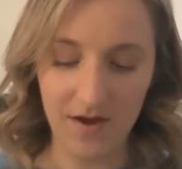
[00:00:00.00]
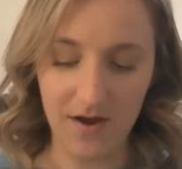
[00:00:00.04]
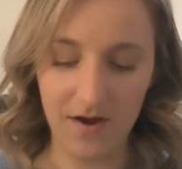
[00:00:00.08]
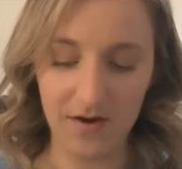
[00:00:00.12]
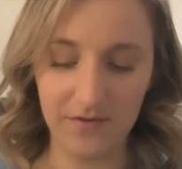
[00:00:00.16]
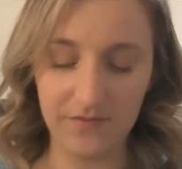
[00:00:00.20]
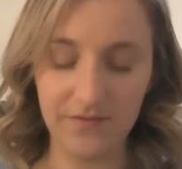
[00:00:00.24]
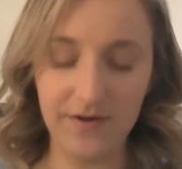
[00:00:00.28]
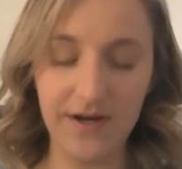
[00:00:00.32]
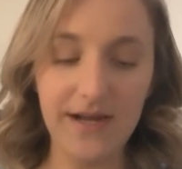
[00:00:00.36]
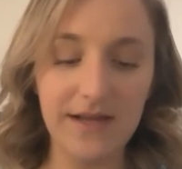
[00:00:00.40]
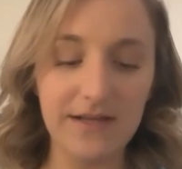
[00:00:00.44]

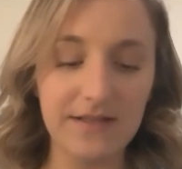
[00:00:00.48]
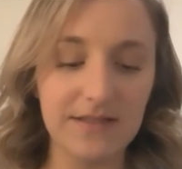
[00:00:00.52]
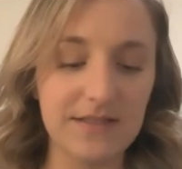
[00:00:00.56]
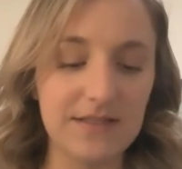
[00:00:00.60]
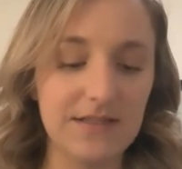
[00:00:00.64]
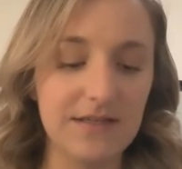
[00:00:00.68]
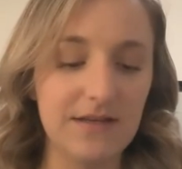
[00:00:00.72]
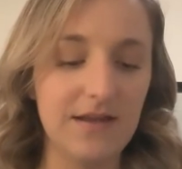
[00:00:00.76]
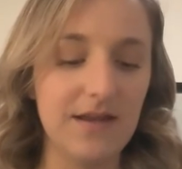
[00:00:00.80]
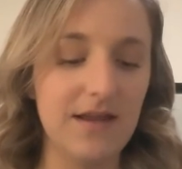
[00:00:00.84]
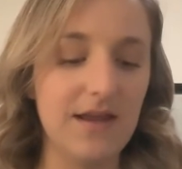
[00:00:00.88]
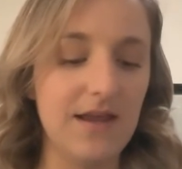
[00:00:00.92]
All right,
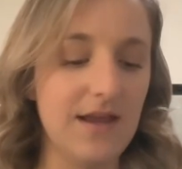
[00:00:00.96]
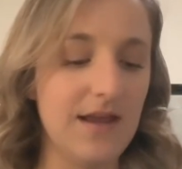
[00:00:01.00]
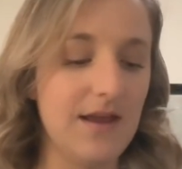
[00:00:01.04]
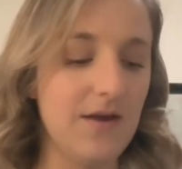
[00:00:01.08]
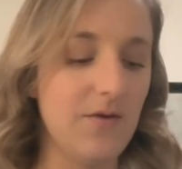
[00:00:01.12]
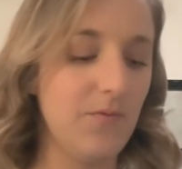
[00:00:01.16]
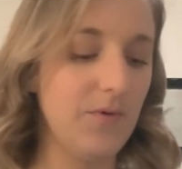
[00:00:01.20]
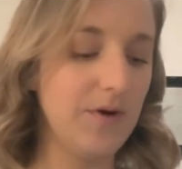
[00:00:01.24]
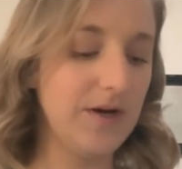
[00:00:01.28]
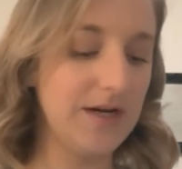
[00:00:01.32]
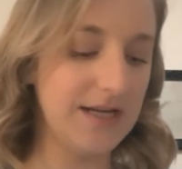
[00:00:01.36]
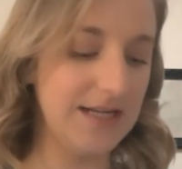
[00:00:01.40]

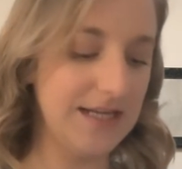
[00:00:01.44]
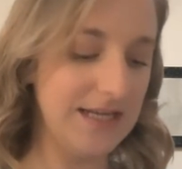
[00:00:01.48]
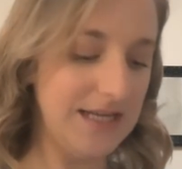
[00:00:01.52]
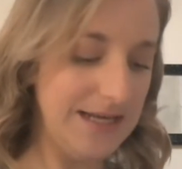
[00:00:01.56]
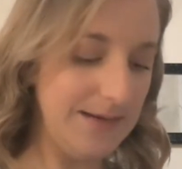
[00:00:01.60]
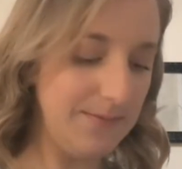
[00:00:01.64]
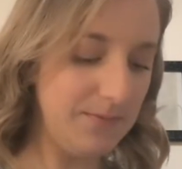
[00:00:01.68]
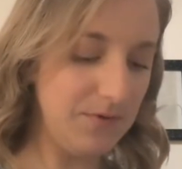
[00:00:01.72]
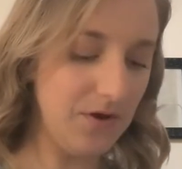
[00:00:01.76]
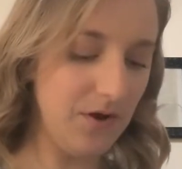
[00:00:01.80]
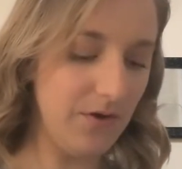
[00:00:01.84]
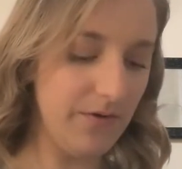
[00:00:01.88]
we're gonna
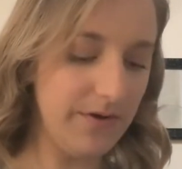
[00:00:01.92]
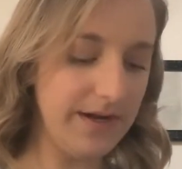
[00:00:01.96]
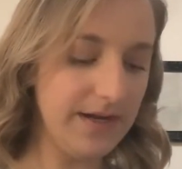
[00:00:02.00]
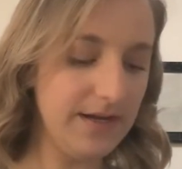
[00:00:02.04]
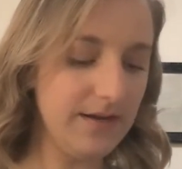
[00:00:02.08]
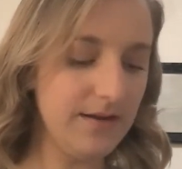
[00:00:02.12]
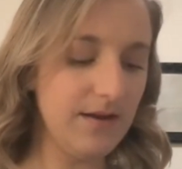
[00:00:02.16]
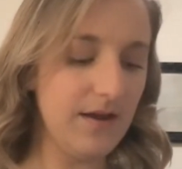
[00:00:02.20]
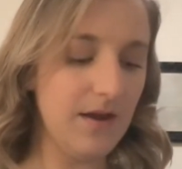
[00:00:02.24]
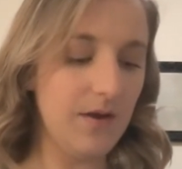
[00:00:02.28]
keep going